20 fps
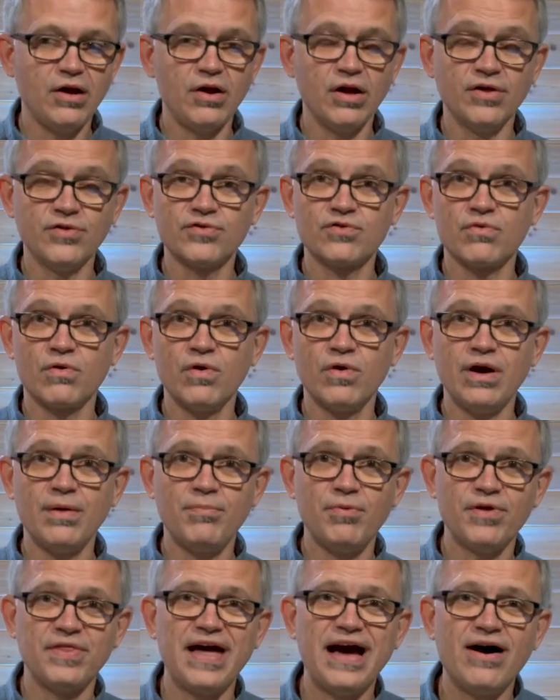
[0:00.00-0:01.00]
has grown
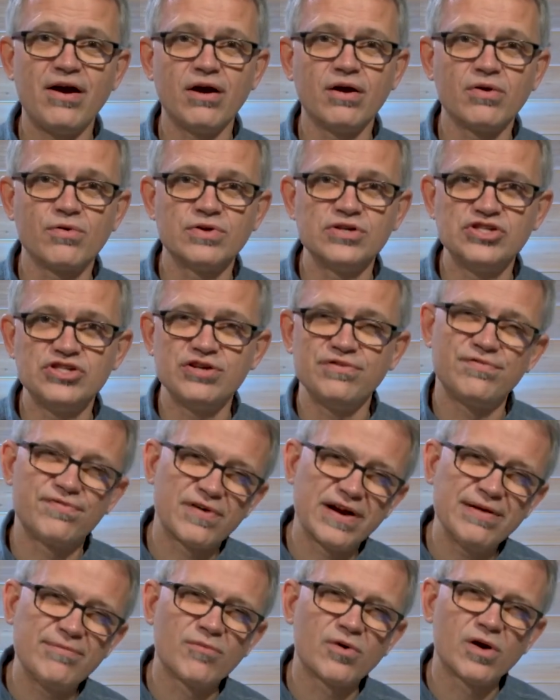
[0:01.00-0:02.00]
up without a Christian
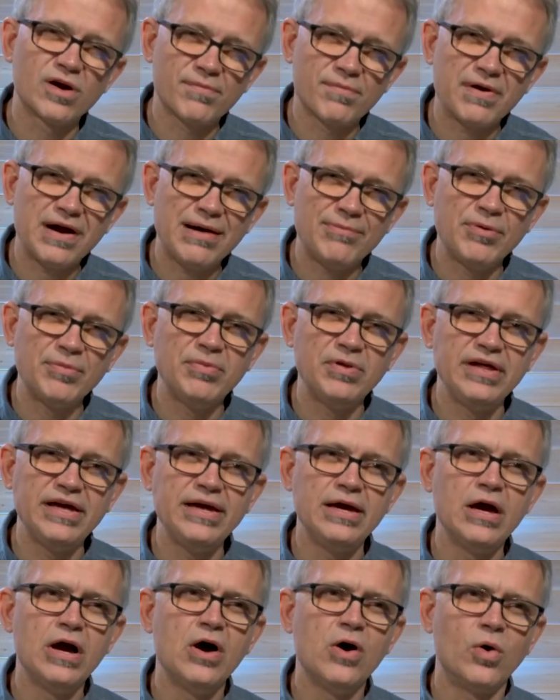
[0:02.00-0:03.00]
framework,
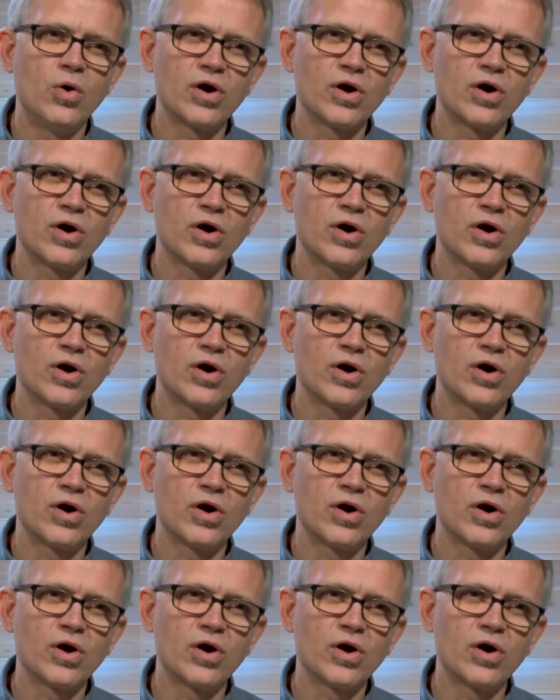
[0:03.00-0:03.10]
probably,